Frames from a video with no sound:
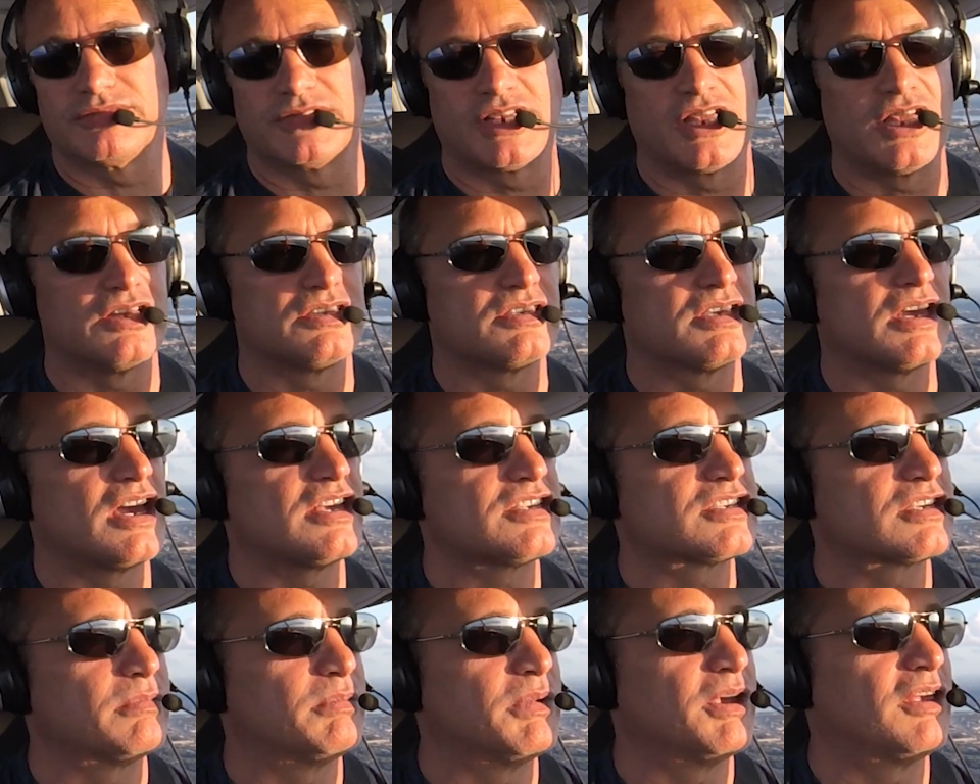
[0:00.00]
kids
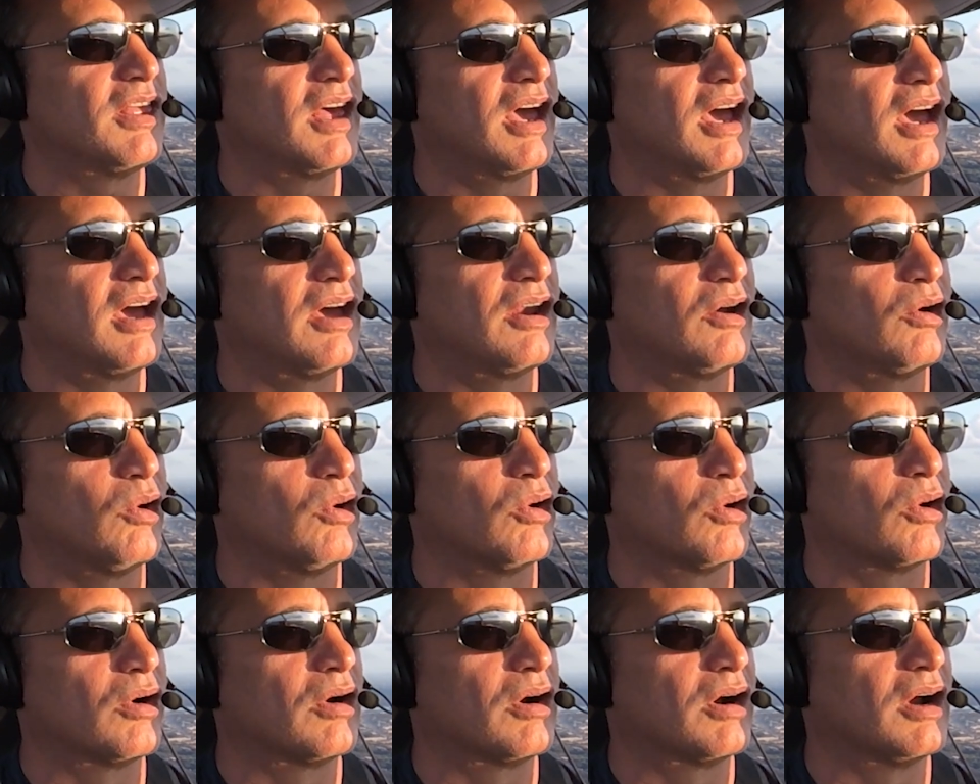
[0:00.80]
asking me that,
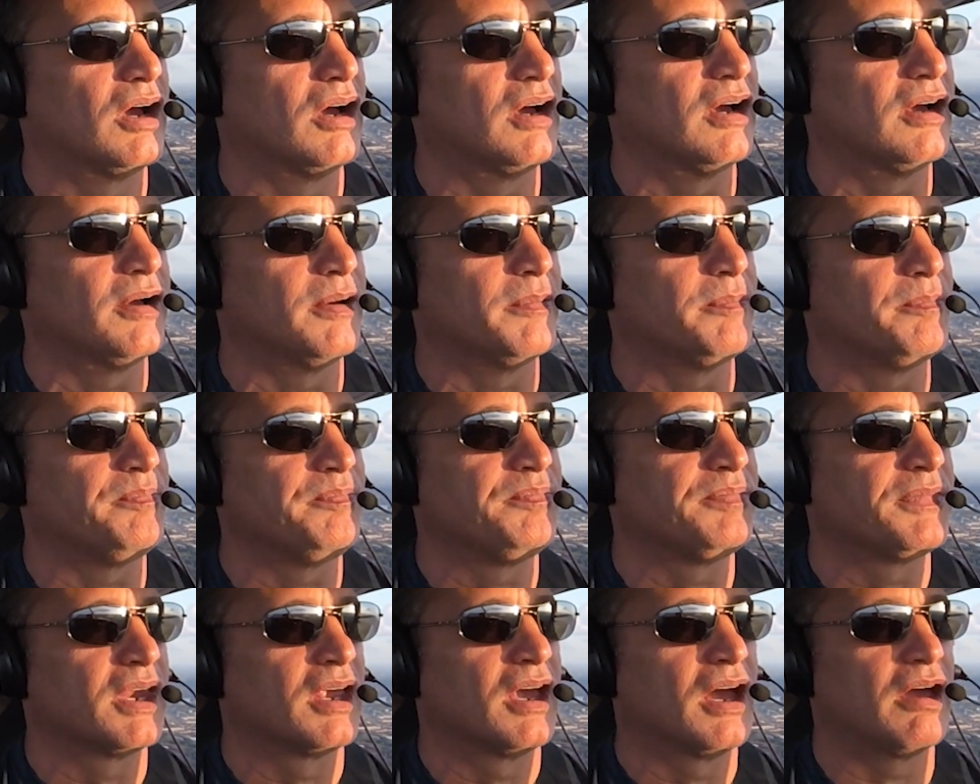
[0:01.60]
or um,
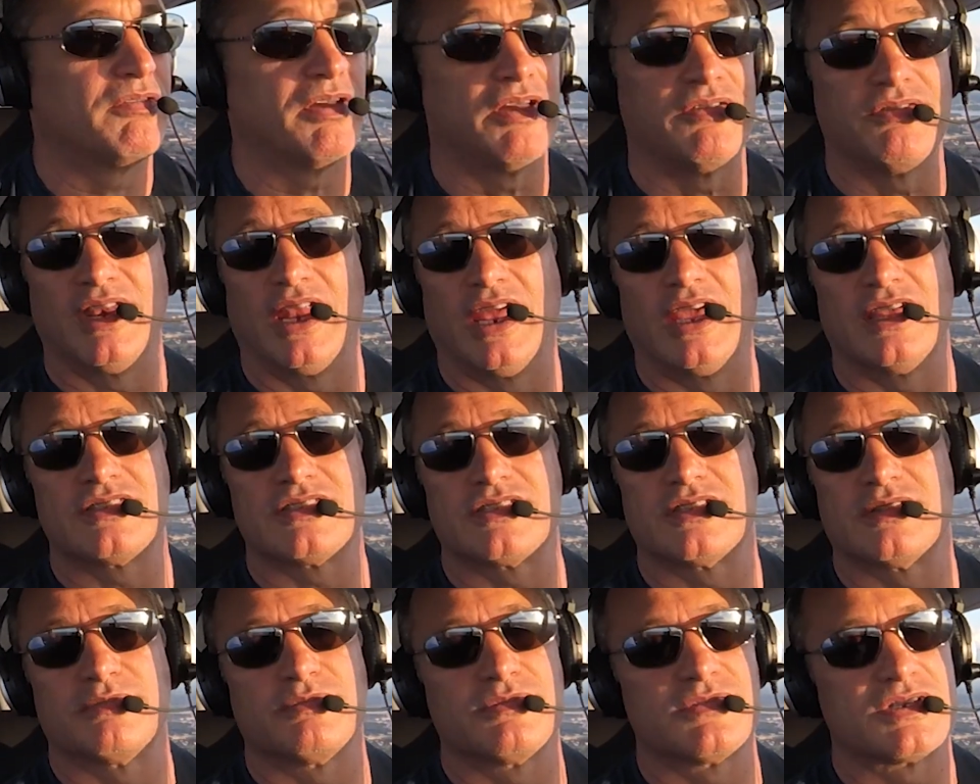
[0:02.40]
I've even had
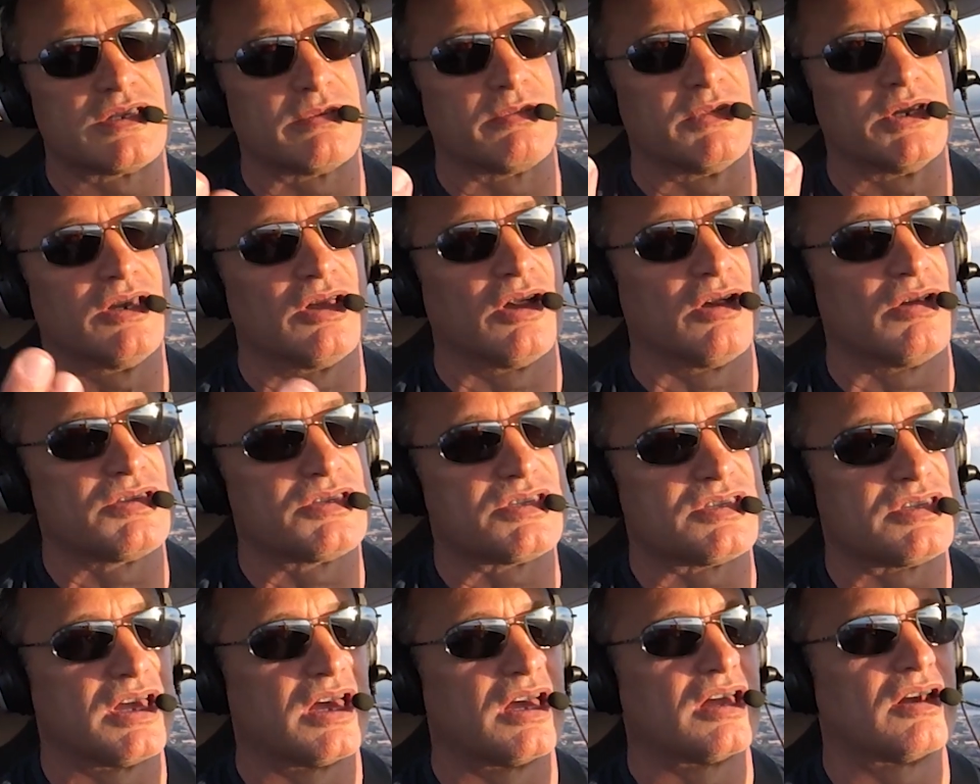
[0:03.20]
some, some
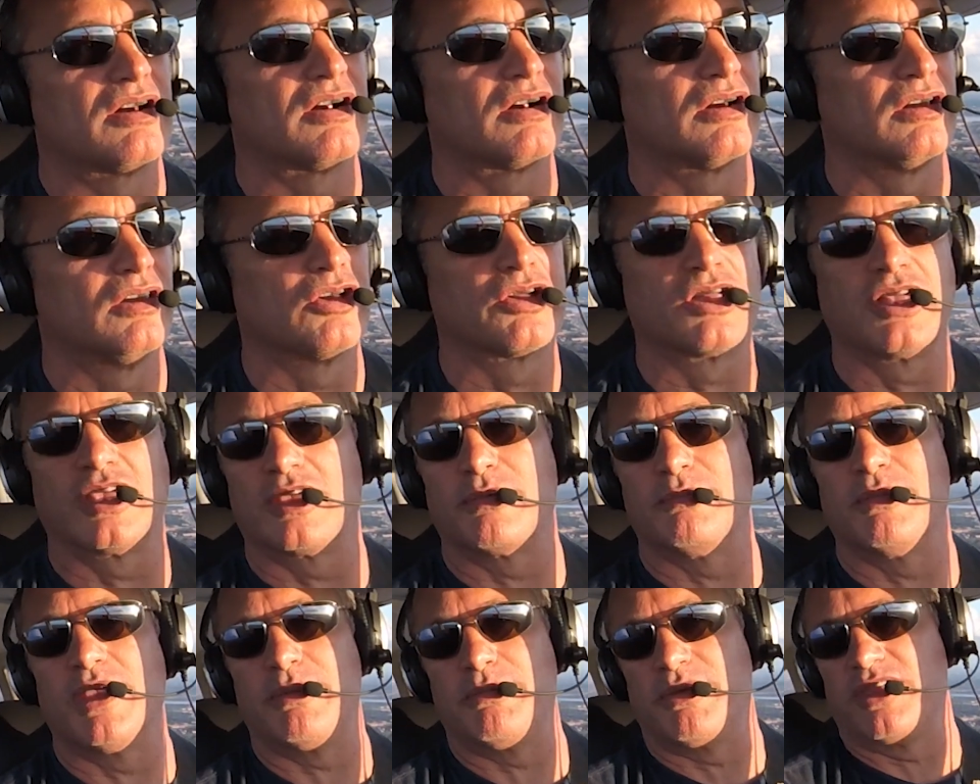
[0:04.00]
adults that are looking
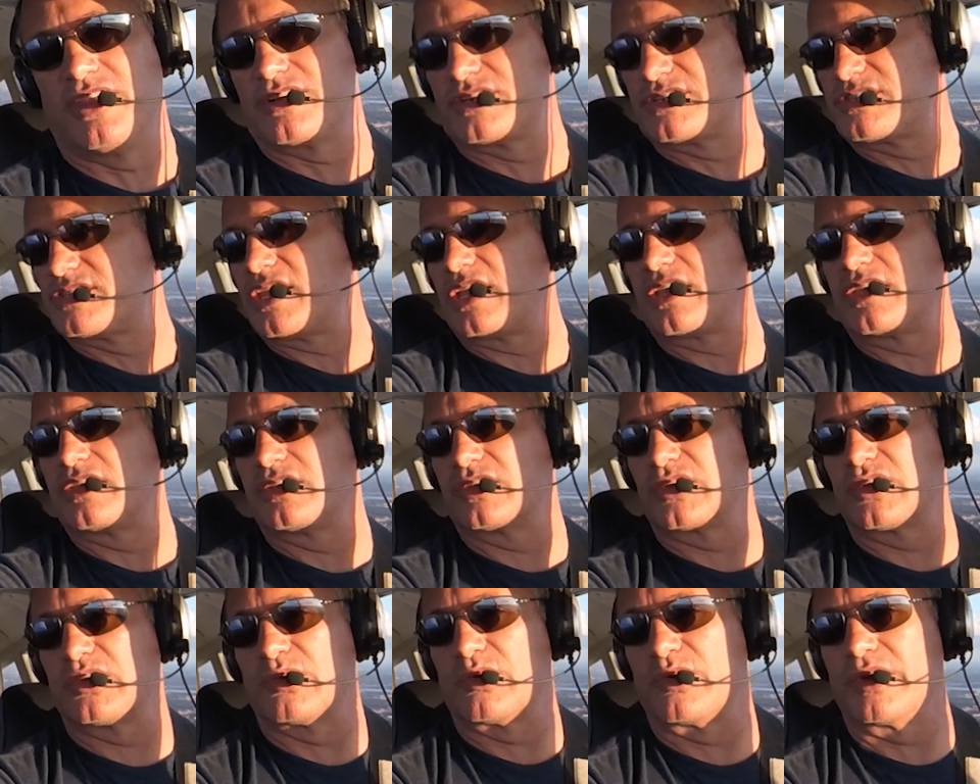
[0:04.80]
at maybe their
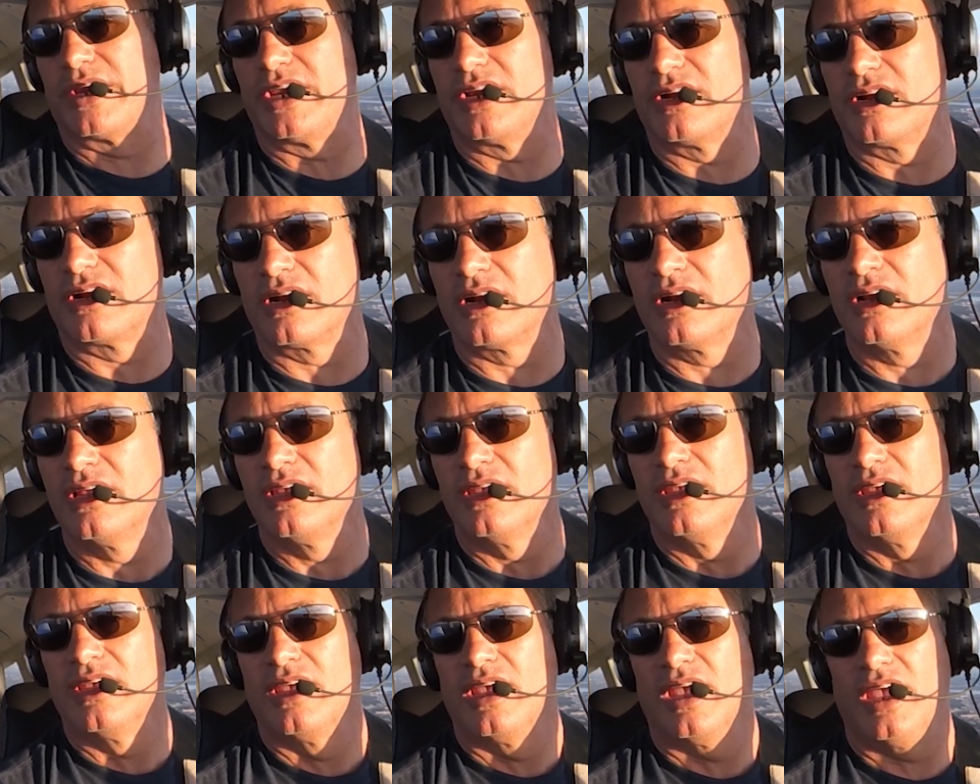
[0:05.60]
second career
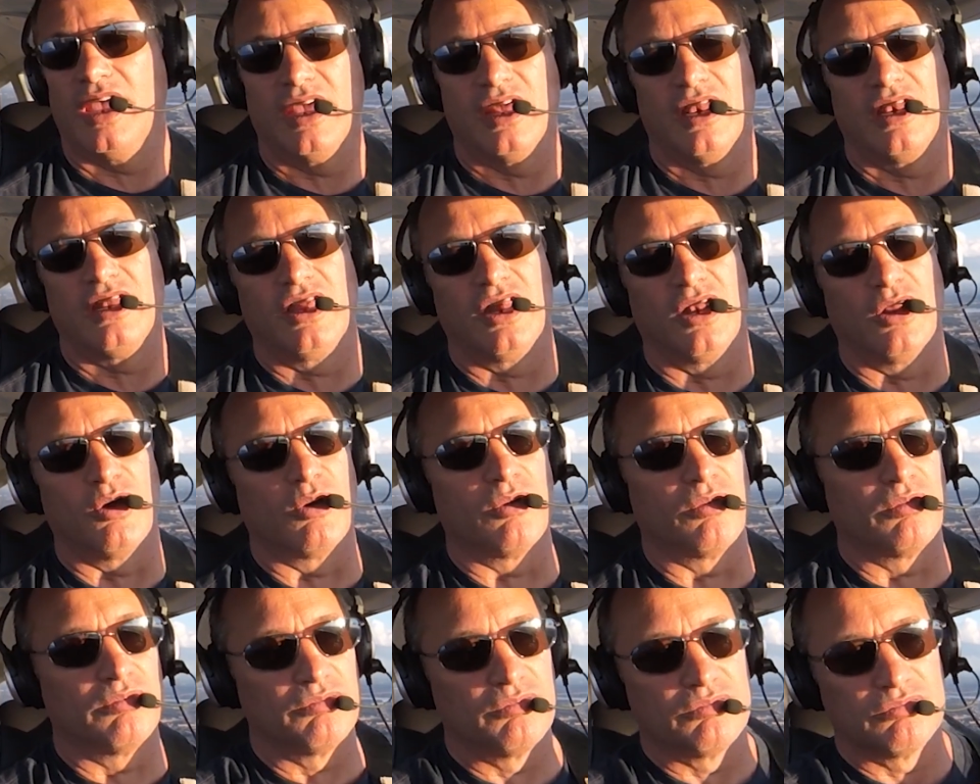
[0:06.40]
and, you
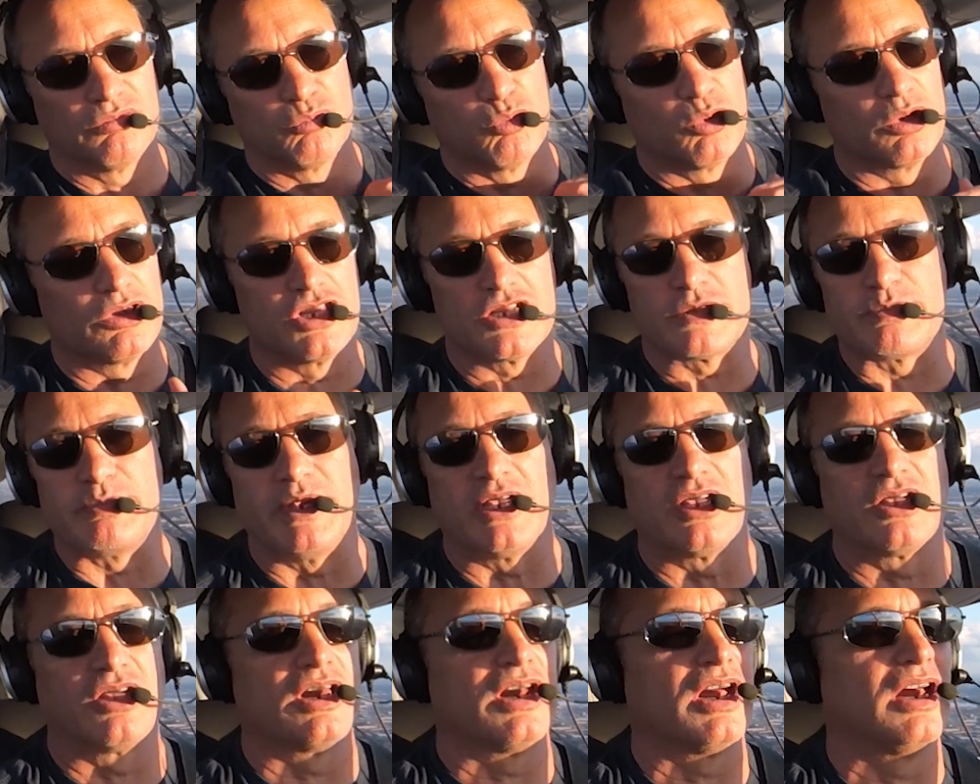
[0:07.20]
know, would this
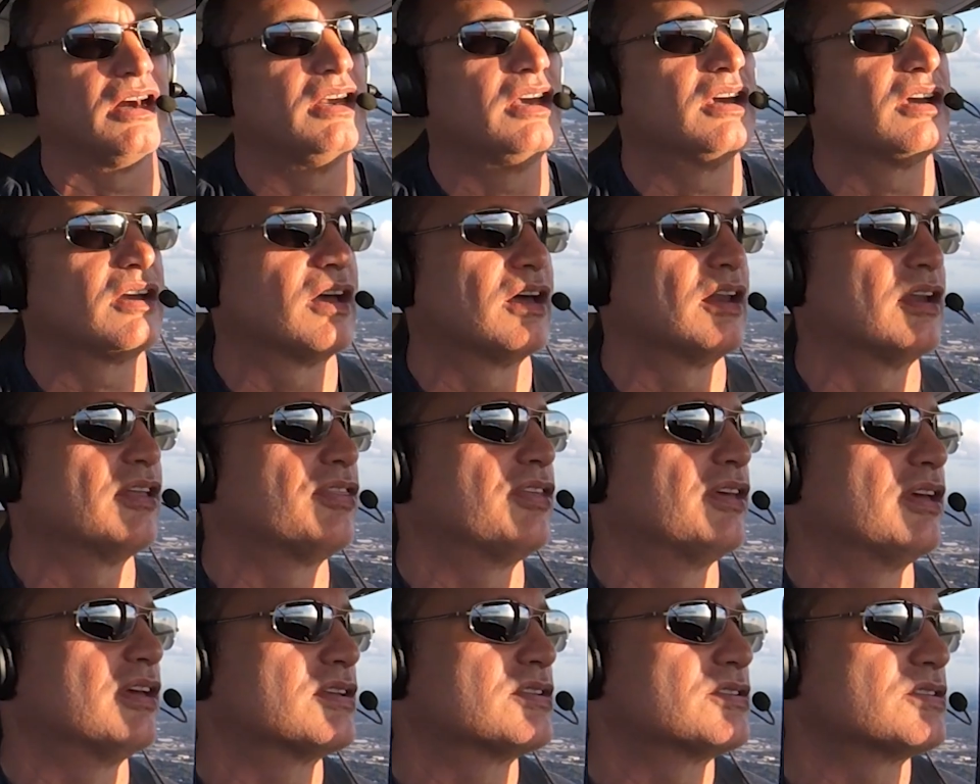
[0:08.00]
be a good idea kind of
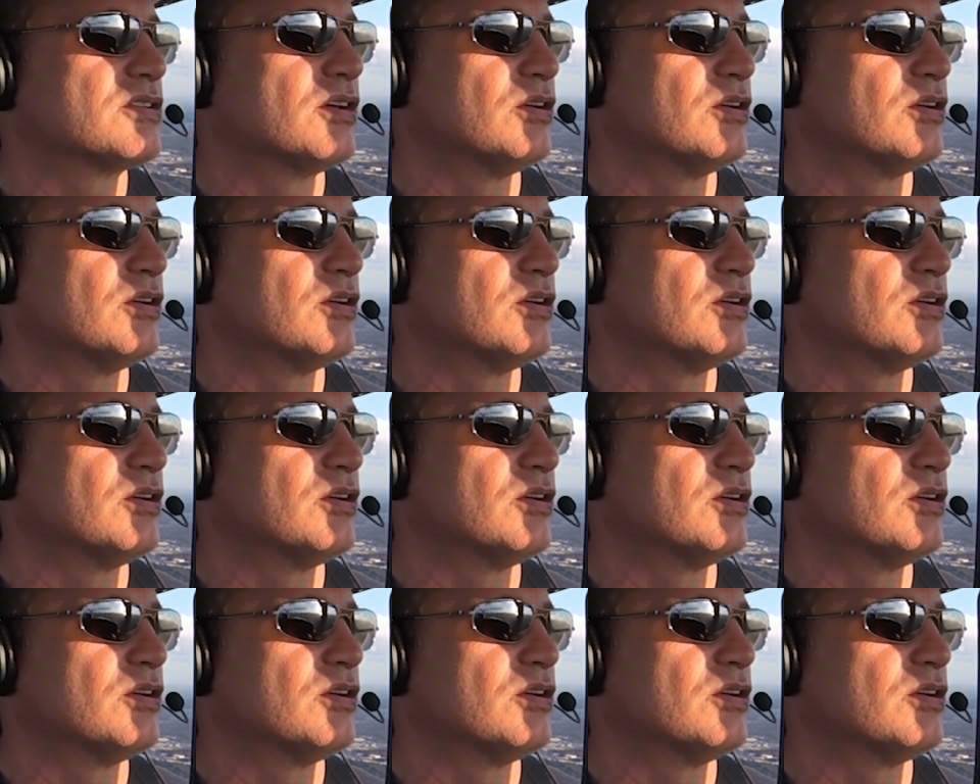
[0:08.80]
thing.